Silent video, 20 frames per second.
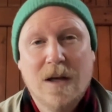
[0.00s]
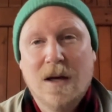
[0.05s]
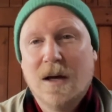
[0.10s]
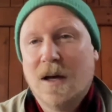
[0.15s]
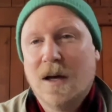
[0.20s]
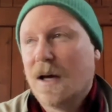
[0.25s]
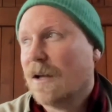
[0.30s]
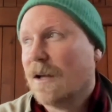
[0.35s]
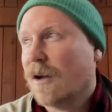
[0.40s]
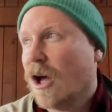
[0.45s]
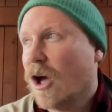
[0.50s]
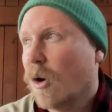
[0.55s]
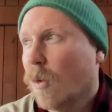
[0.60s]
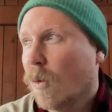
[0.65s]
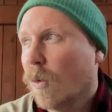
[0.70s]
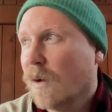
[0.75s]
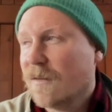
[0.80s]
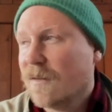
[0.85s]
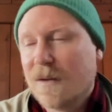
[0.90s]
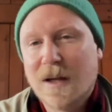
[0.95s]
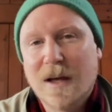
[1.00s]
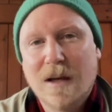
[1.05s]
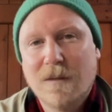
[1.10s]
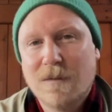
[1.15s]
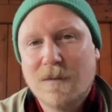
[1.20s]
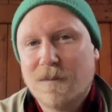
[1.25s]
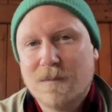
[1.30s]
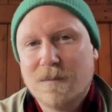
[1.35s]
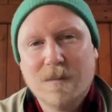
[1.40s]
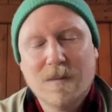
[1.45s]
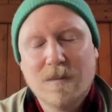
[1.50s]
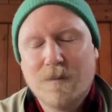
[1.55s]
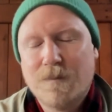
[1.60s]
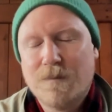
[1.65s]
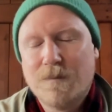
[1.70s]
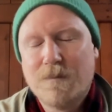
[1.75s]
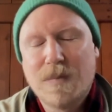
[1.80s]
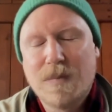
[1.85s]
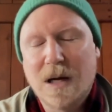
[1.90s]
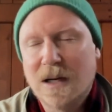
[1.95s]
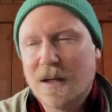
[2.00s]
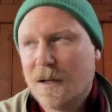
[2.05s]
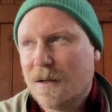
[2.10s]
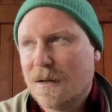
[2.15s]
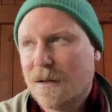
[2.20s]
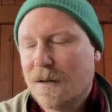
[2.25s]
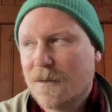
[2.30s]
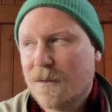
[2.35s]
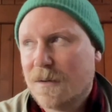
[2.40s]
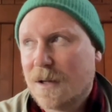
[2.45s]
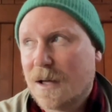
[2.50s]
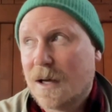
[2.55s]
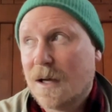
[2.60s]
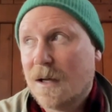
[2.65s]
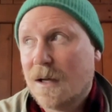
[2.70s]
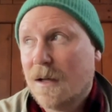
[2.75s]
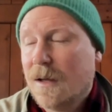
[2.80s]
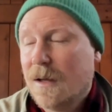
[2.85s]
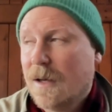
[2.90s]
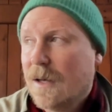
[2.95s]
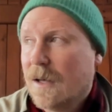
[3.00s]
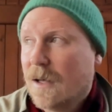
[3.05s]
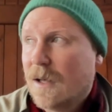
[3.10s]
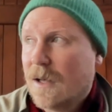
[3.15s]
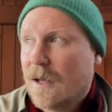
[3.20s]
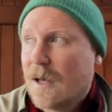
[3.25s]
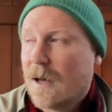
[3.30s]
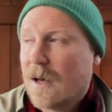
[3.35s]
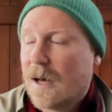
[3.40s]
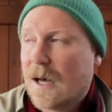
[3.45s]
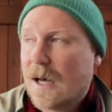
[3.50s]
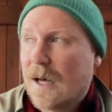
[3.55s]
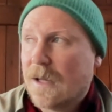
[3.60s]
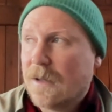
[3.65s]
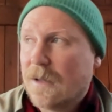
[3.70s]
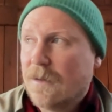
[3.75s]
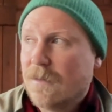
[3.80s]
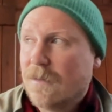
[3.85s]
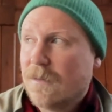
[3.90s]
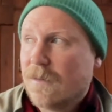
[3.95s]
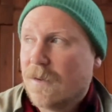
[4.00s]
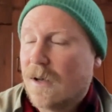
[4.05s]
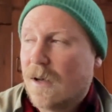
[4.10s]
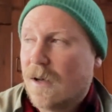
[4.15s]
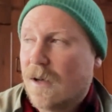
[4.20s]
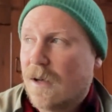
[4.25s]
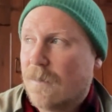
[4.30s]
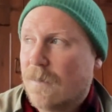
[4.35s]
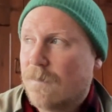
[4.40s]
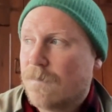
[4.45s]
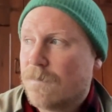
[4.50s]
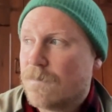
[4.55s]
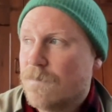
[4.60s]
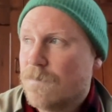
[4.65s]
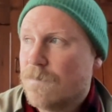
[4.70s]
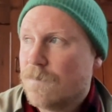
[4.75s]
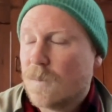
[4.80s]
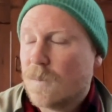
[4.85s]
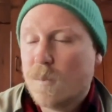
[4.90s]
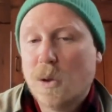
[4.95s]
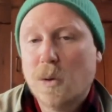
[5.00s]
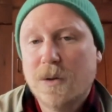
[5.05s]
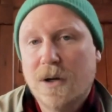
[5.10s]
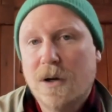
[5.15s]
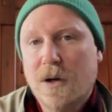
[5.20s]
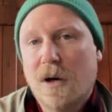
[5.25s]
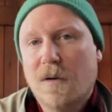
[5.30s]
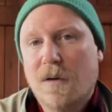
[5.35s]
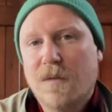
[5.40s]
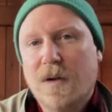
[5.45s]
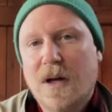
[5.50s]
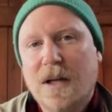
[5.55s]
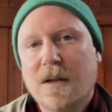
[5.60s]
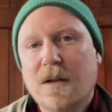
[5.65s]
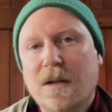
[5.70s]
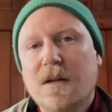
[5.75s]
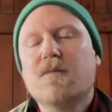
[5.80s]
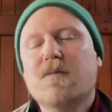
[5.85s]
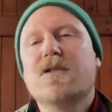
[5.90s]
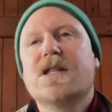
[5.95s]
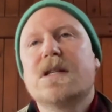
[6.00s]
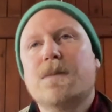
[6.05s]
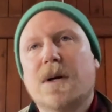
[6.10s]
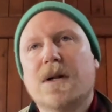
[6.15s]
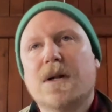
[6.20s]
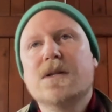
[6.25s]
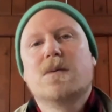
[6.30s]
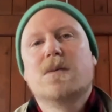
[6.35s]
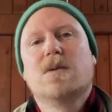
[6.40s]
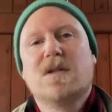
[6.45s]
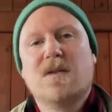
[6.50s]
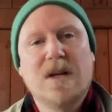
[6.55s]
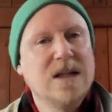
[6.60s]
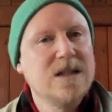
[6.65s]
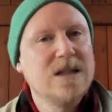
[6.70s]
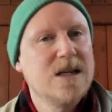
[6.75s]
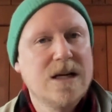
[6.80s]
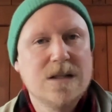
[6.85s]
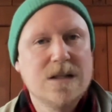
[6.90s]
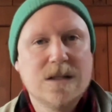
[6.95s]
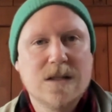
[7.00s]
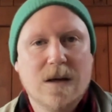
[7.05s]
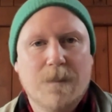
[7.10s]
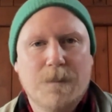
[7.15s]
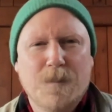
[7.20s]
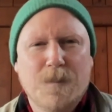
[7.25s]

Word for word: And I always gave bucket loads of that and um, pulled it off. And the response was fantastic.